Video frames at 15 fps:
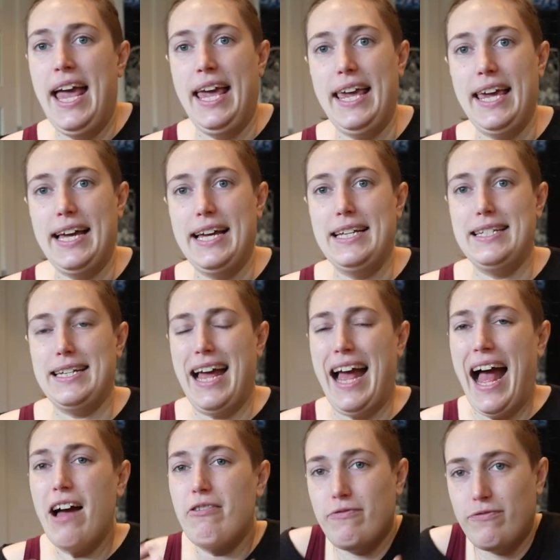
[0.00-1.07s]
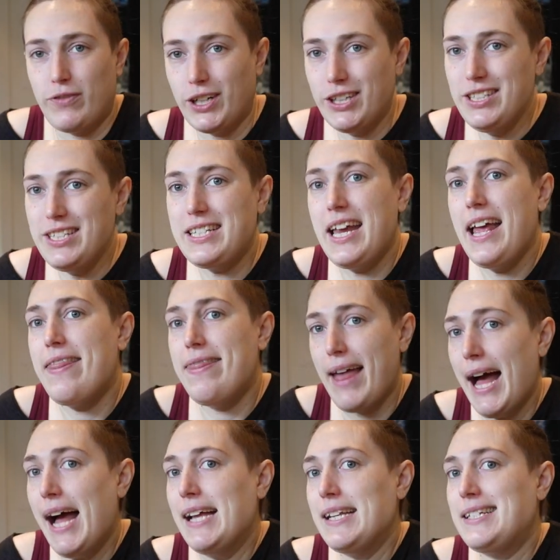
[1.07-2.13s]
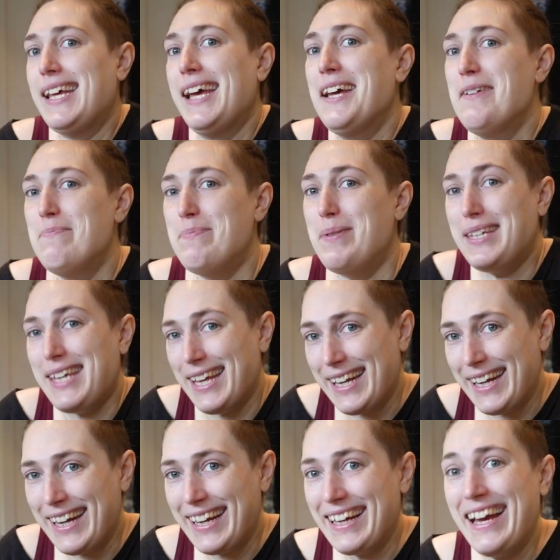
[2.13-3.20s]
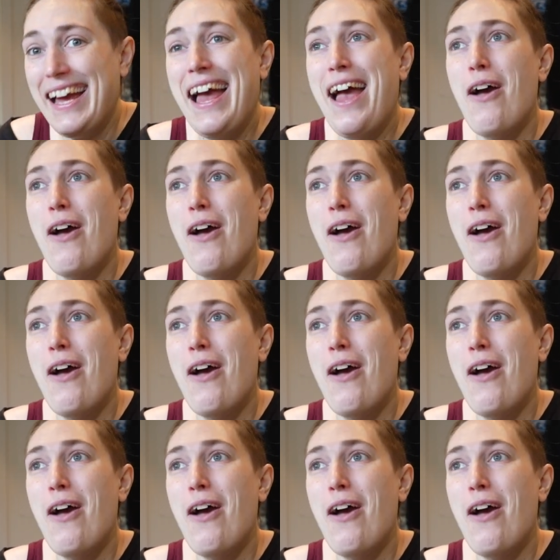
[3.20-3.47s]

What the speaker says: And at first, that beginning